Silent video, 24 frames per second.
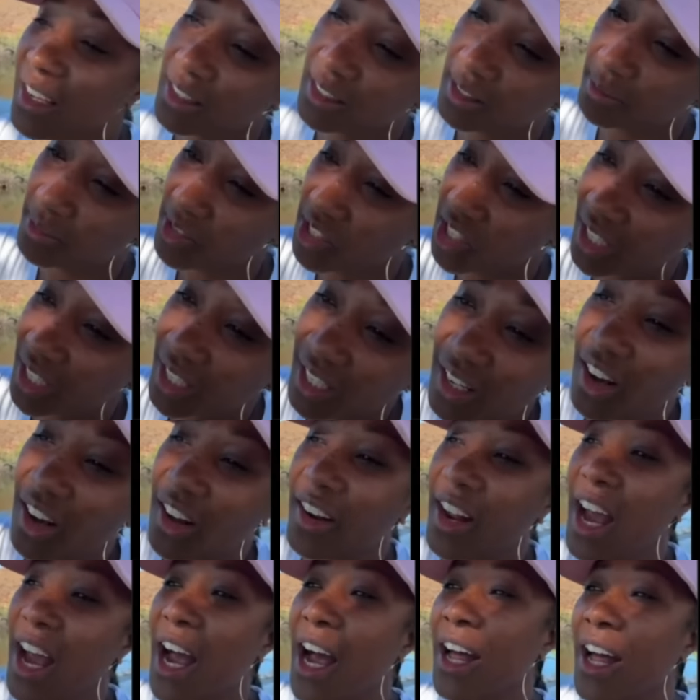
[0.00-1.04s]
Some chili
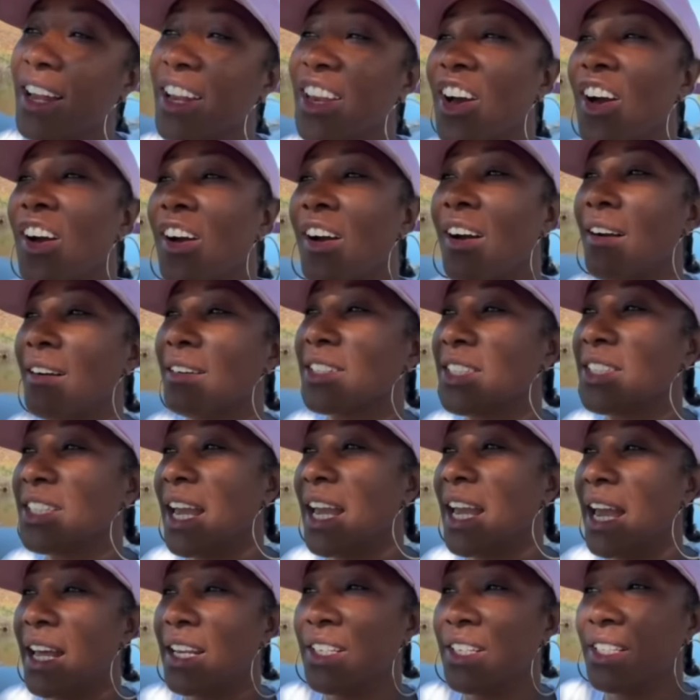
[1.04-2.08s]
on the hot dog. She
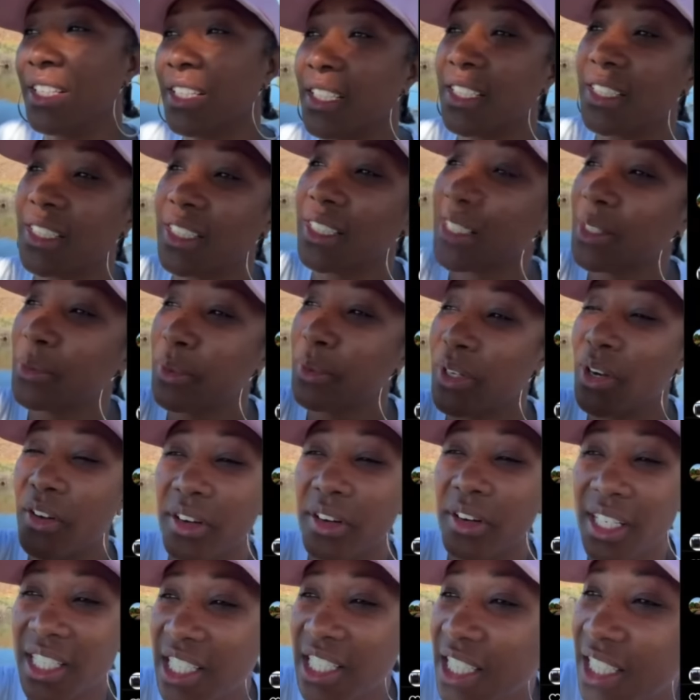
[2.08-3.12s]
had dish liquid
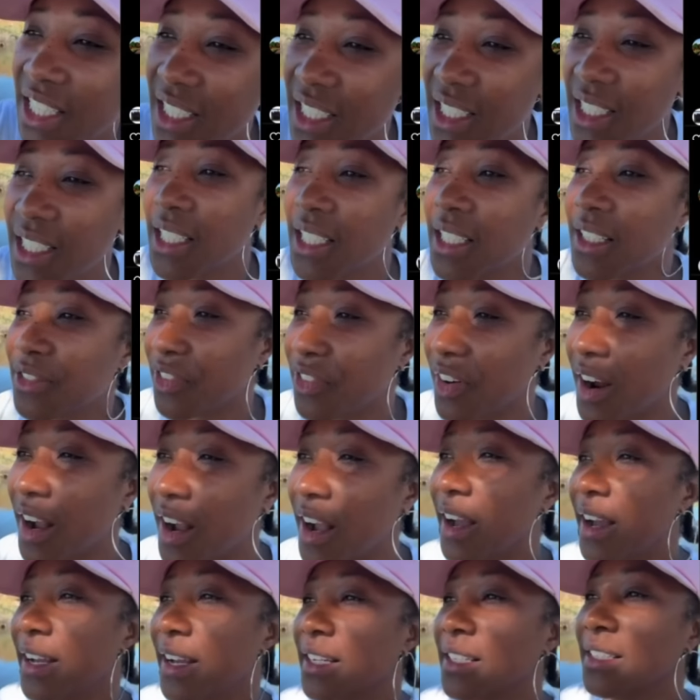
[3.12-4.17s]
on her chili cheese
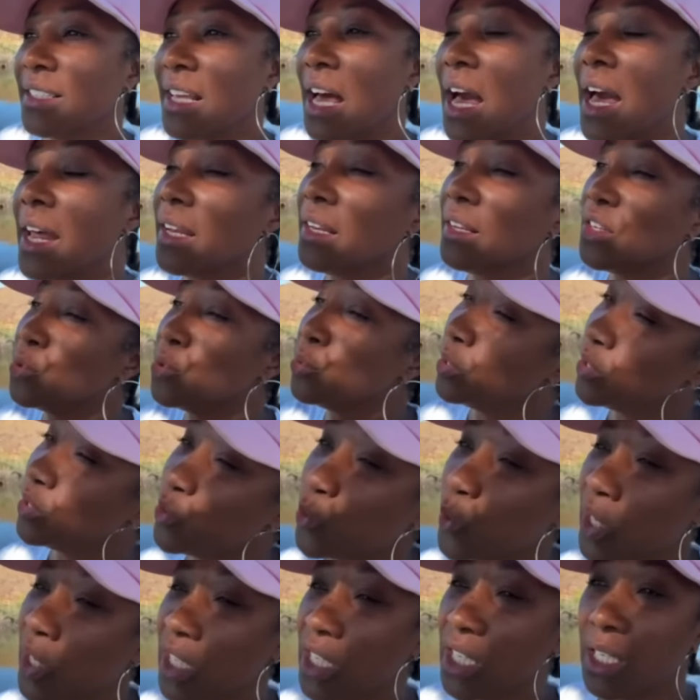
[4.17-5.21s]
fries. I didn't do it
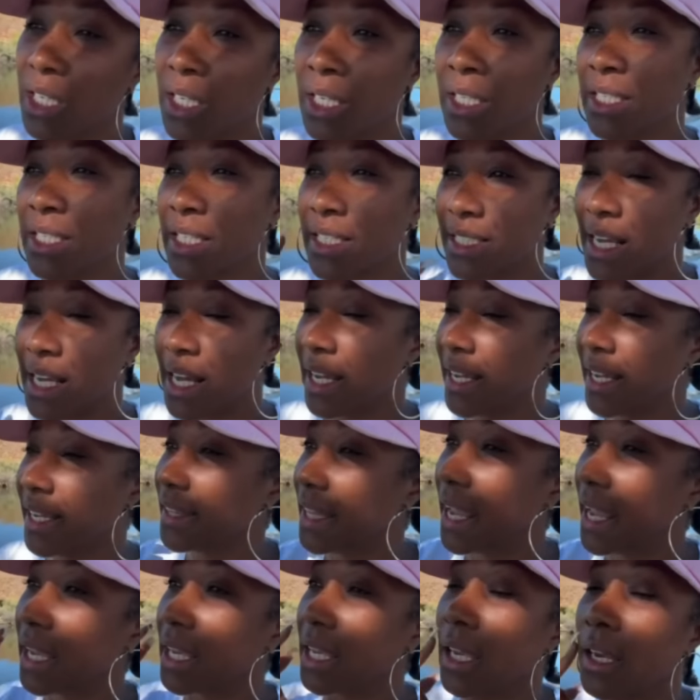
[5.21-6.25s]
to her kids because I
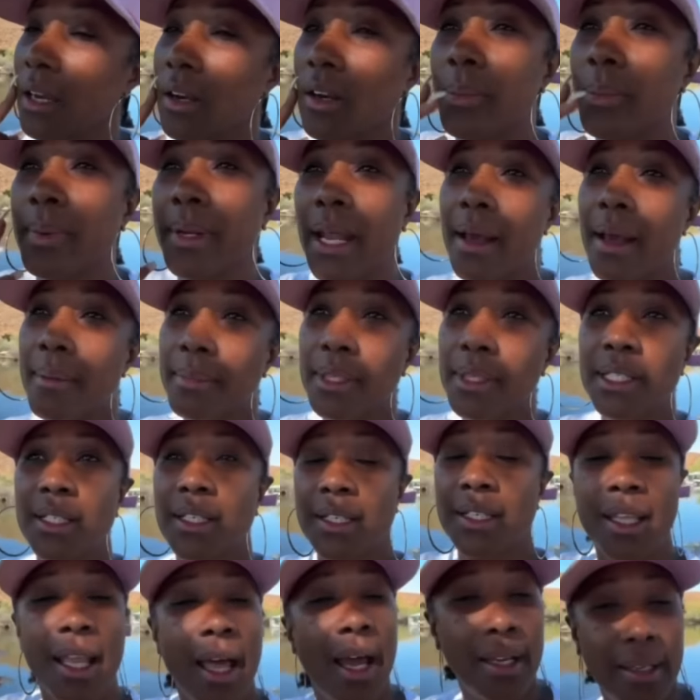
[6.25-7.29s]
ain't that ghetto, but I'm
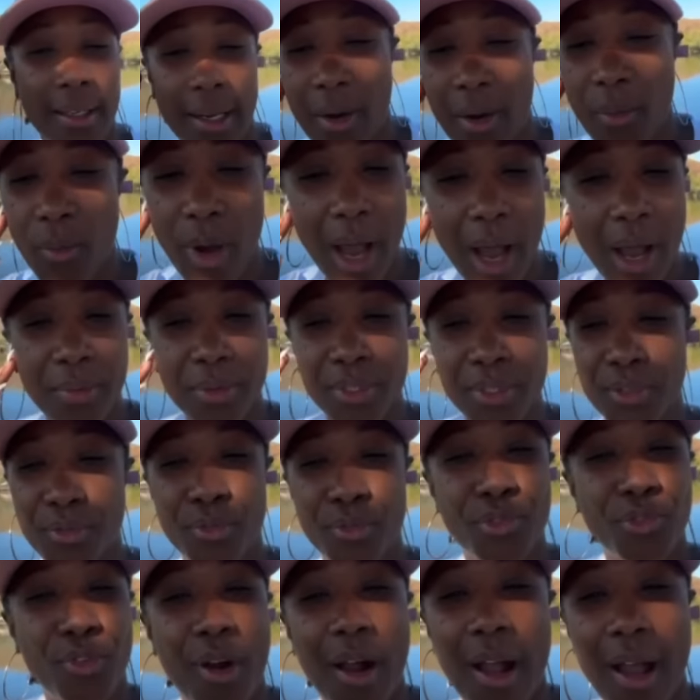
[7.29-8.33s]
looking like, now why would
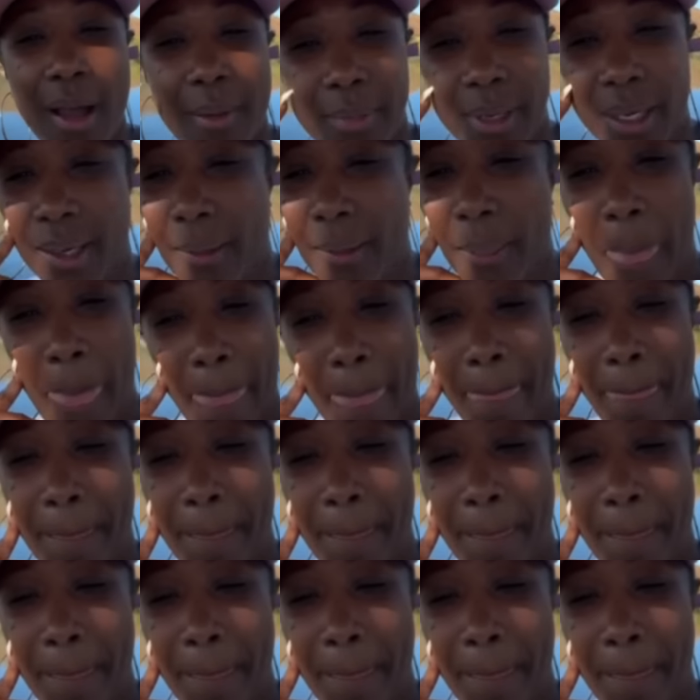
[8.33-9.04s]
you try me?